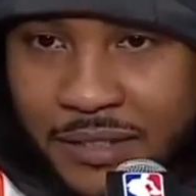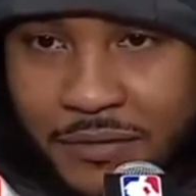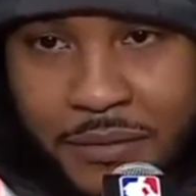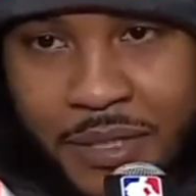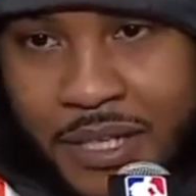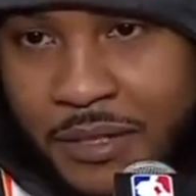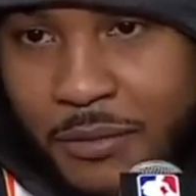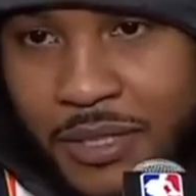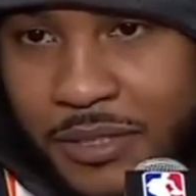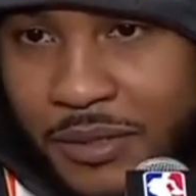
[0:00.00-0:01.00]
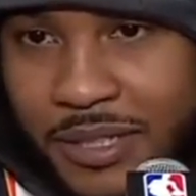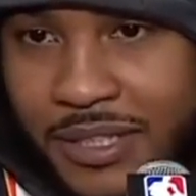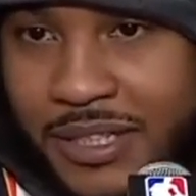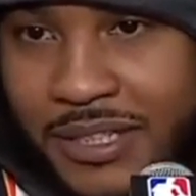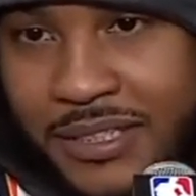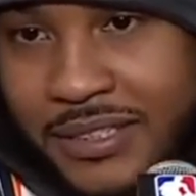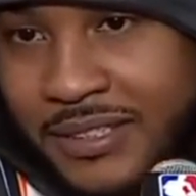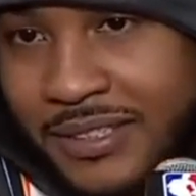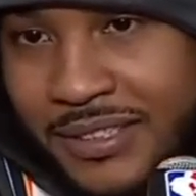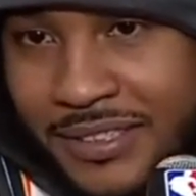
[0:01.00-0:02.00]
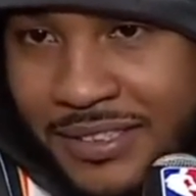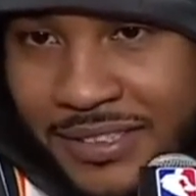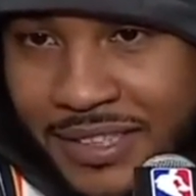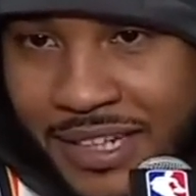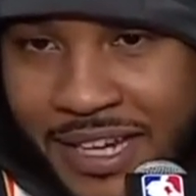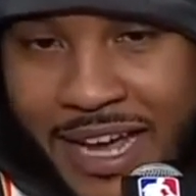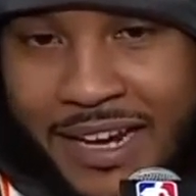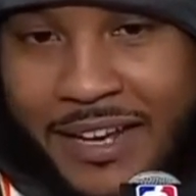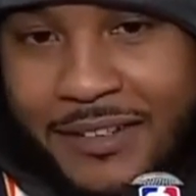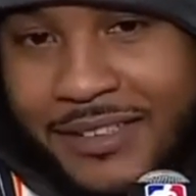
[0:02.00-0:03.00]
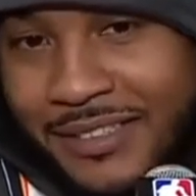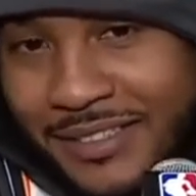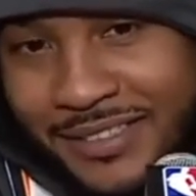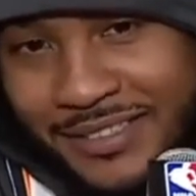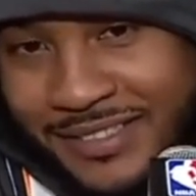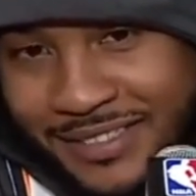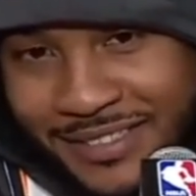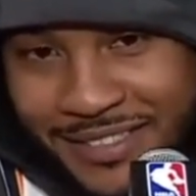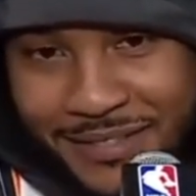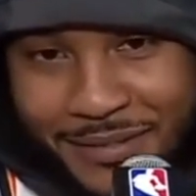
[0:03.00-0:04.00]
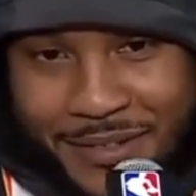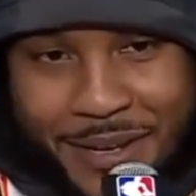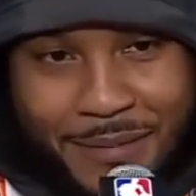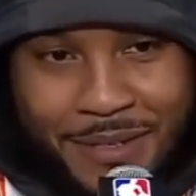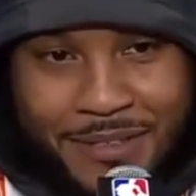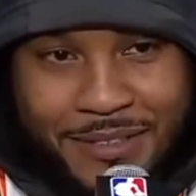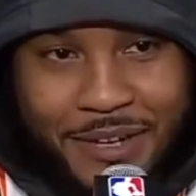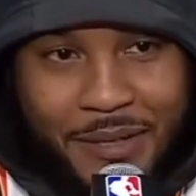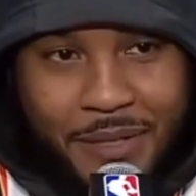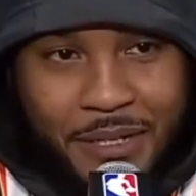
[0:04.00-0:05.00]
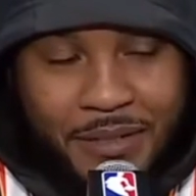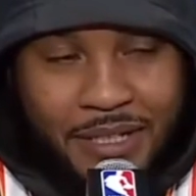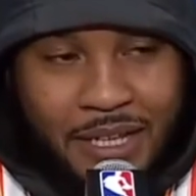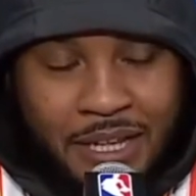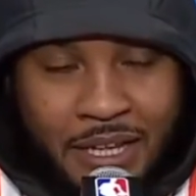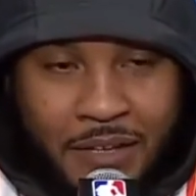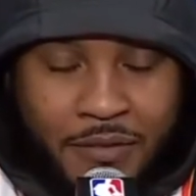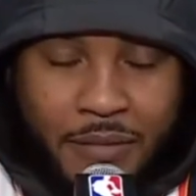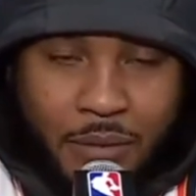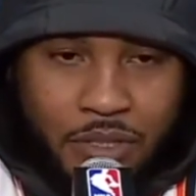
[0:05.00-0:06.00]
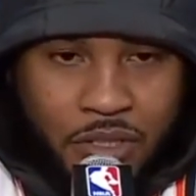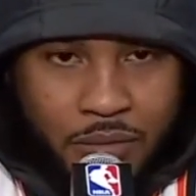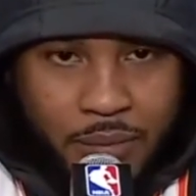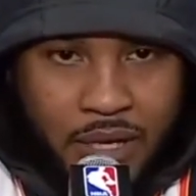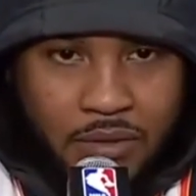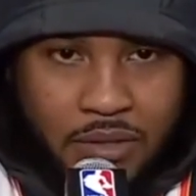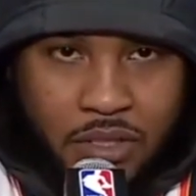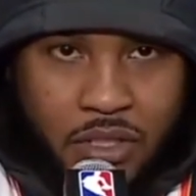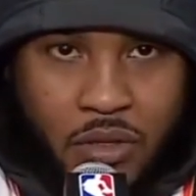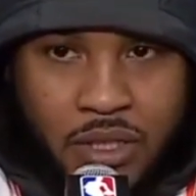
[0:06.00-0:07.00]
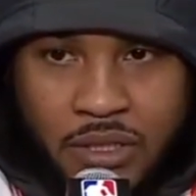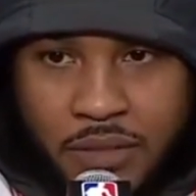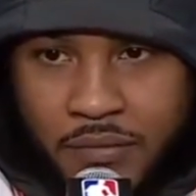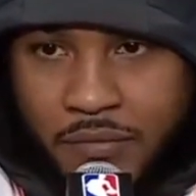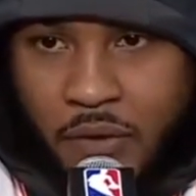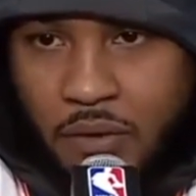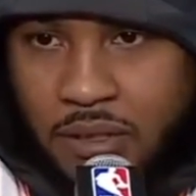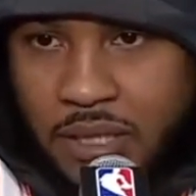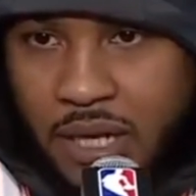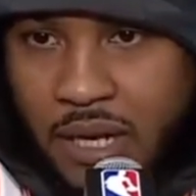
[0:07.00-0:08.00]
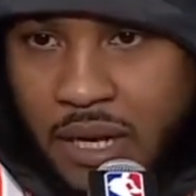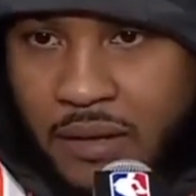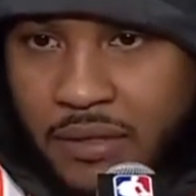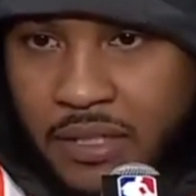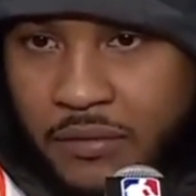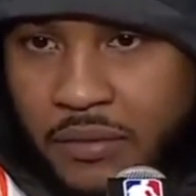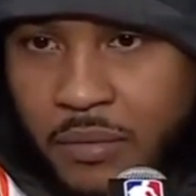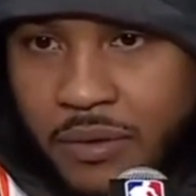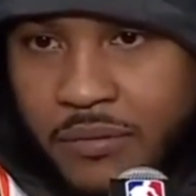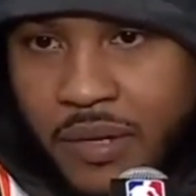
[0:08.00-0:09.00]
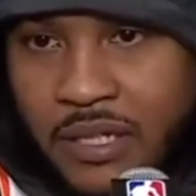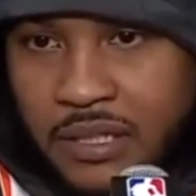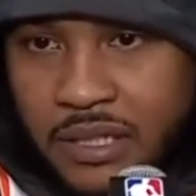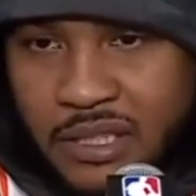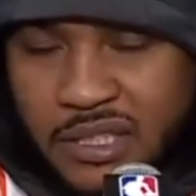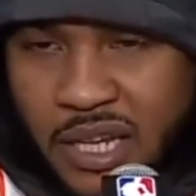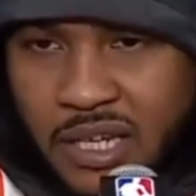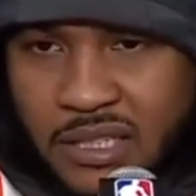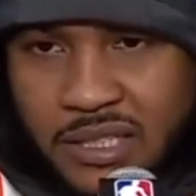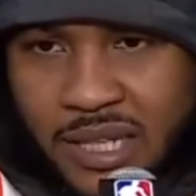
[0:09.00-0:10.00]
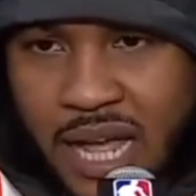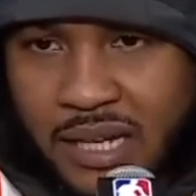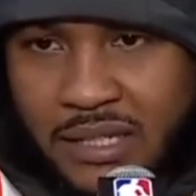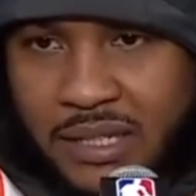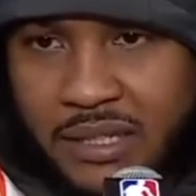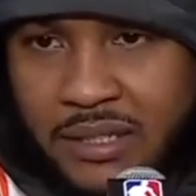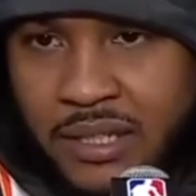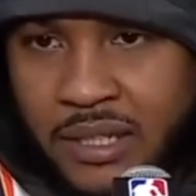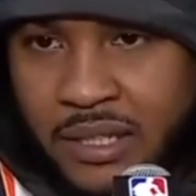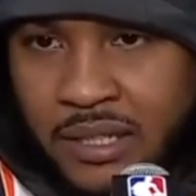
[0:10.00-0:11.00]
then from there, went to a hoodie, and it got out, and the phenomenon started. But for me, it was just about showing a different focus that I have, a different motivation, and just kind of just locking in